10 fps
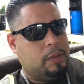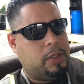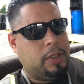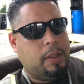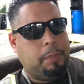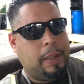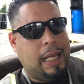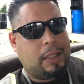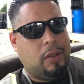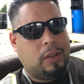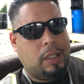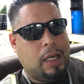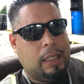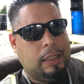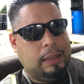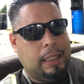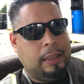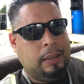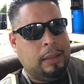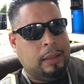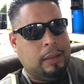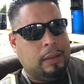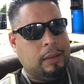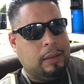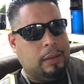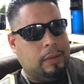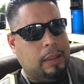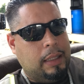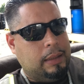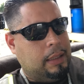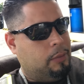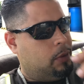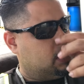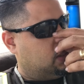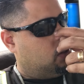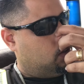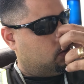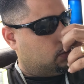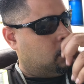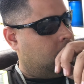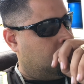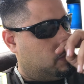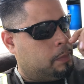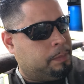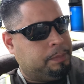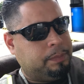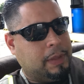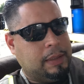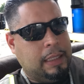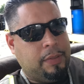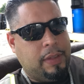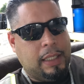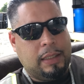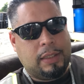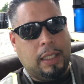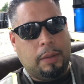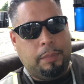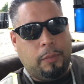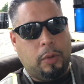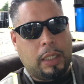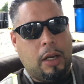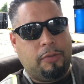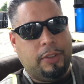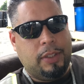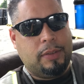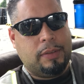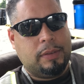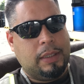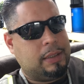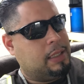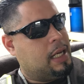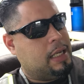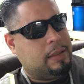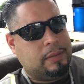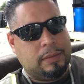turn your back on God and then what's it called? And then think it's gonna work out for you. It's not.